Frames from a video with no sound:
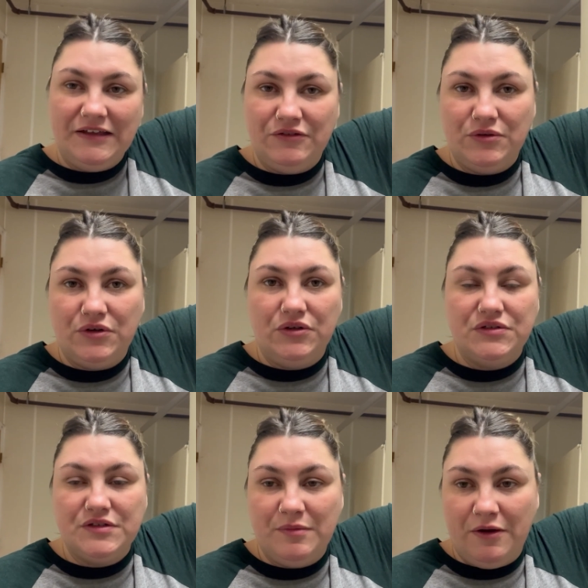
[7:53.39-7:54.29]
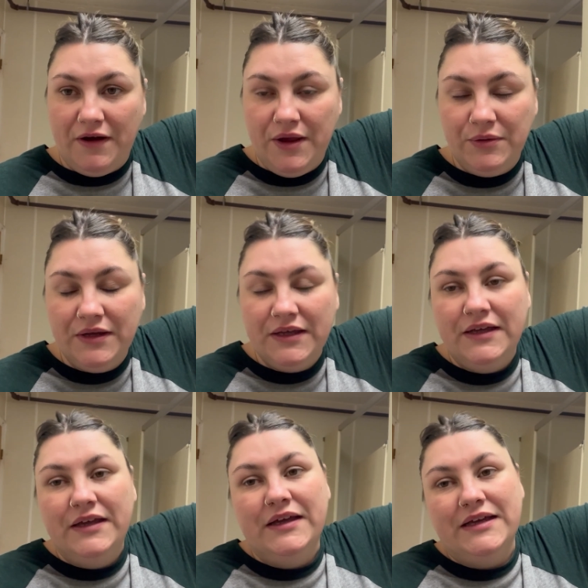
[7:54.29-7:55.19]
give you a call tomorrow.
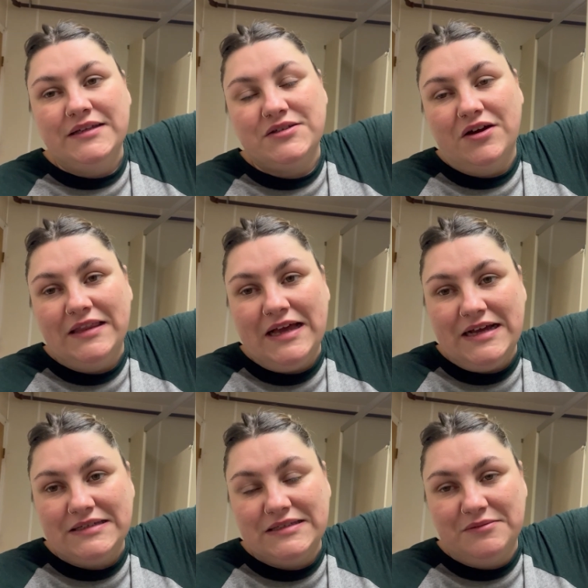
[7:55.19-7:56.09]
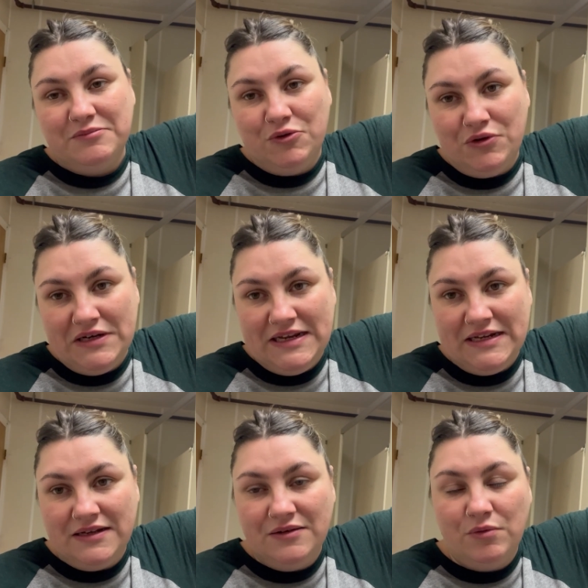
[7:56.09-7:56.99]
It's our last
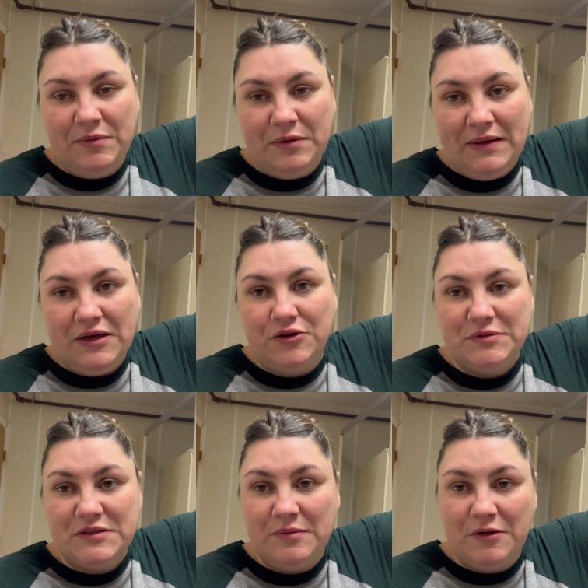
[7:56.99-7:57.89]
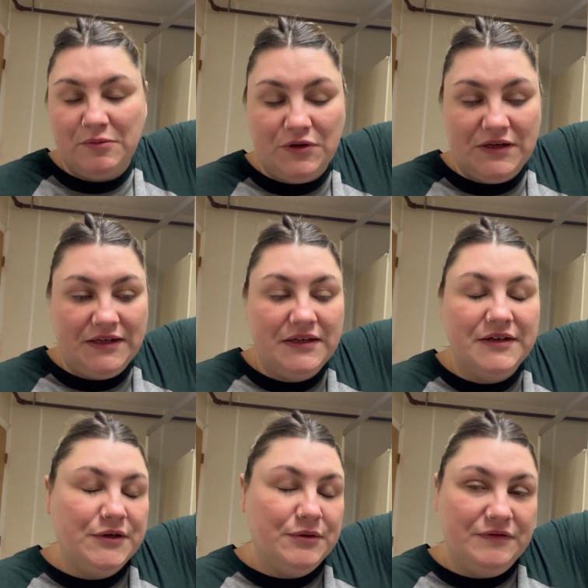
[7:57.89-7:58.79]
morning when we wake up tomorrow morning.
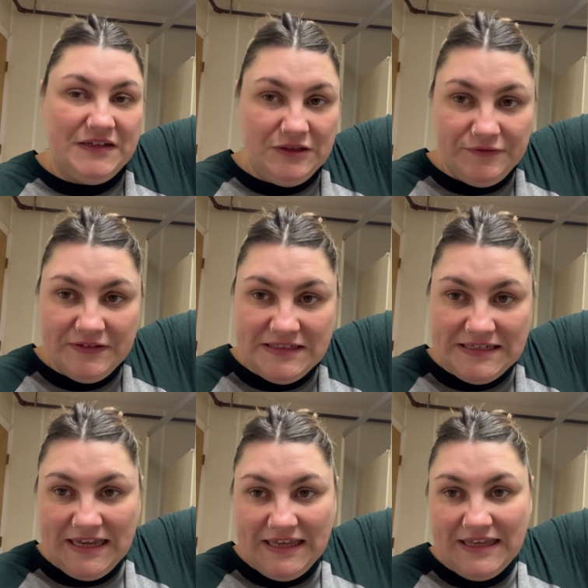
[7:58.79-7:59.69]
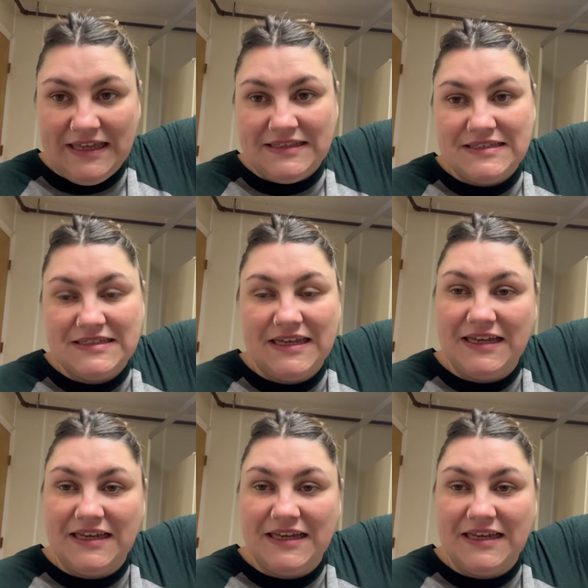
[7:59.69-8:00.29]
We've had a lovely day again today,